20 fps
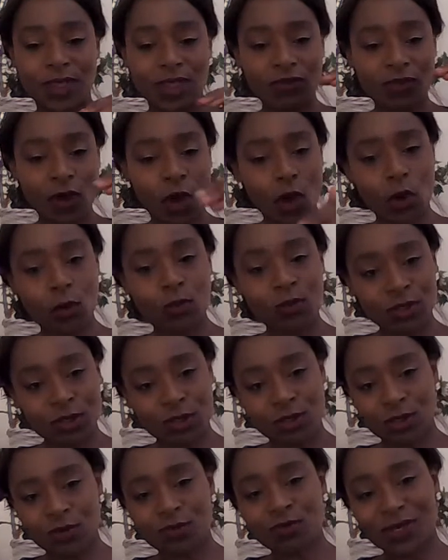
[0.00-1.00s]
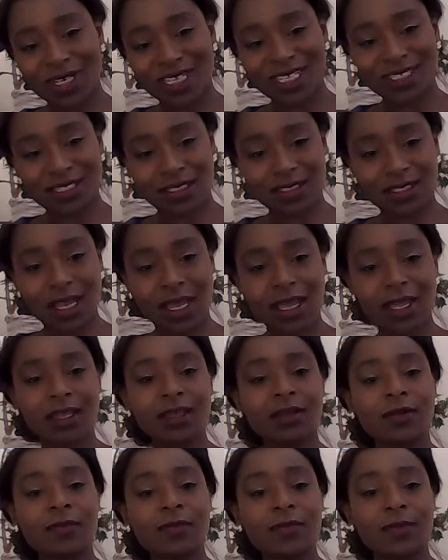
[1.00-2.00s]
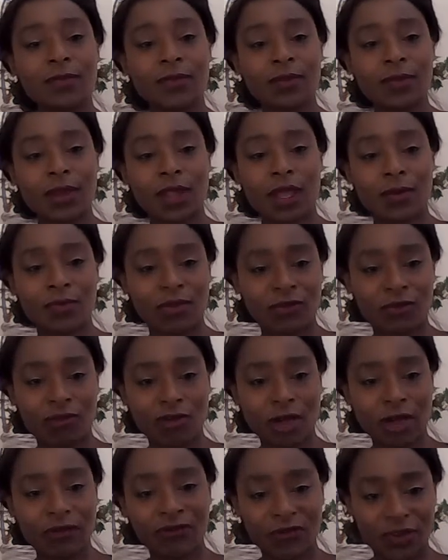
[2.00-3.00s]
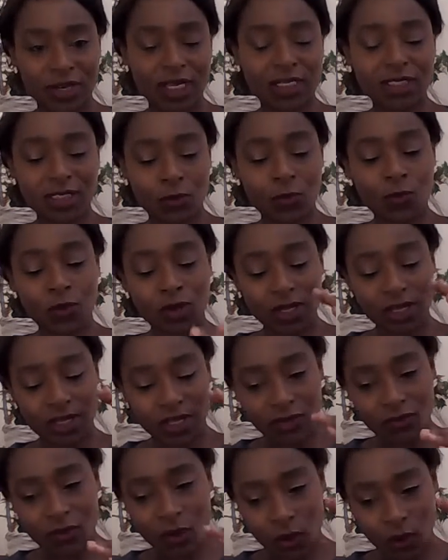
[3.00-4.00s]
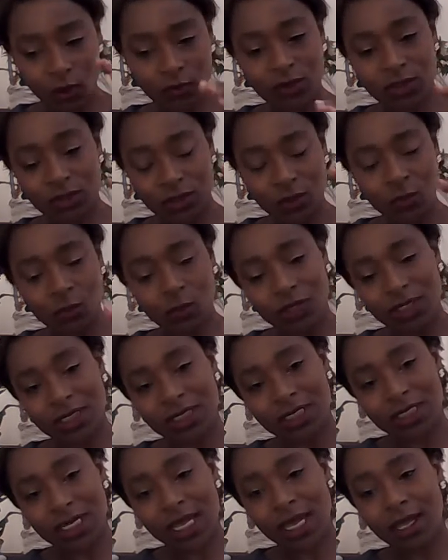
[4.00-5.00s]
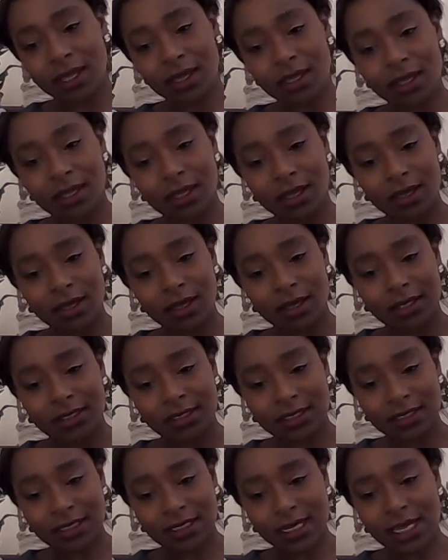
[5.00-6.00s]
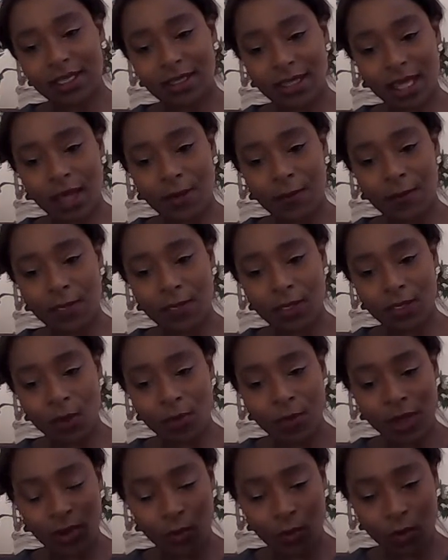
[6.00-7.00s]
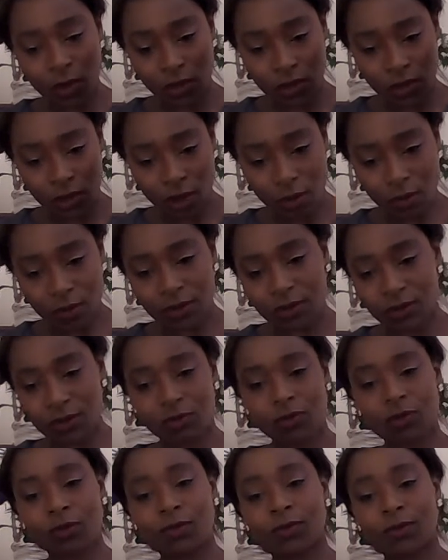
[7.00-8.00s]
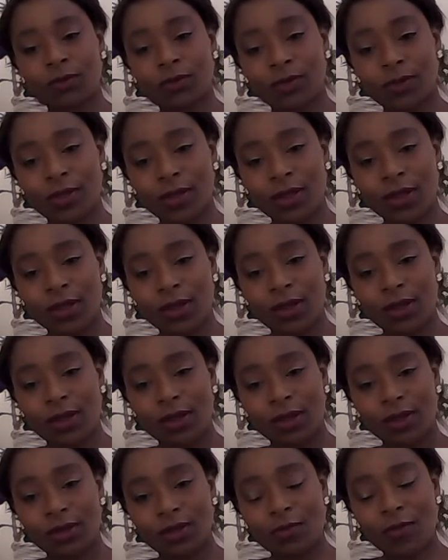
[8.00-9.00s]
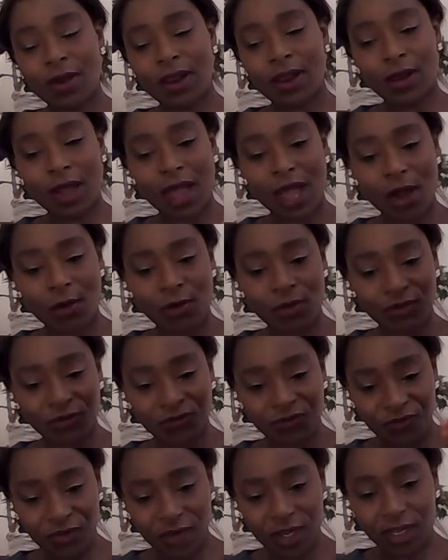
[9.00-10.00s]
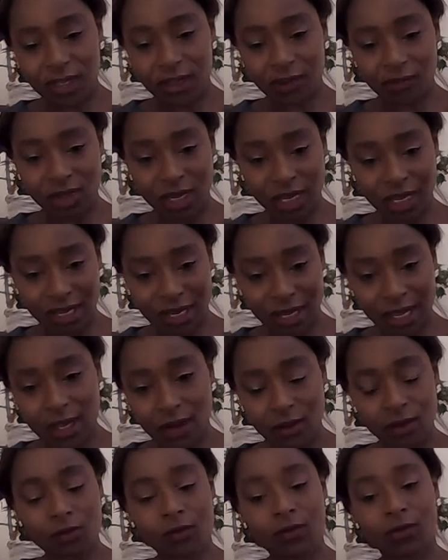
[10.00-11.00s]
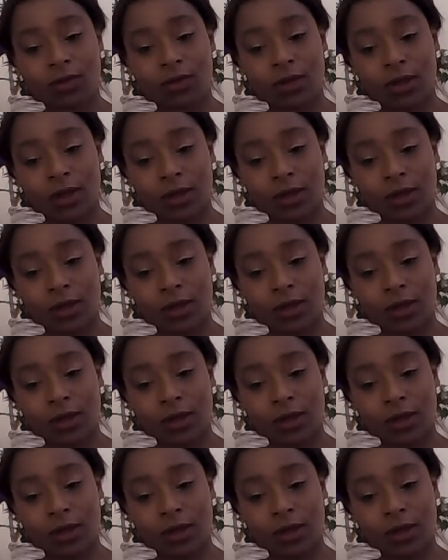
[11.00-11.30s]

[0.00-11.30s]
give hope to somebody today. And before I finish, I want to give hope to someone today to say that no matter what you're going through, no matter how you're feeling right now,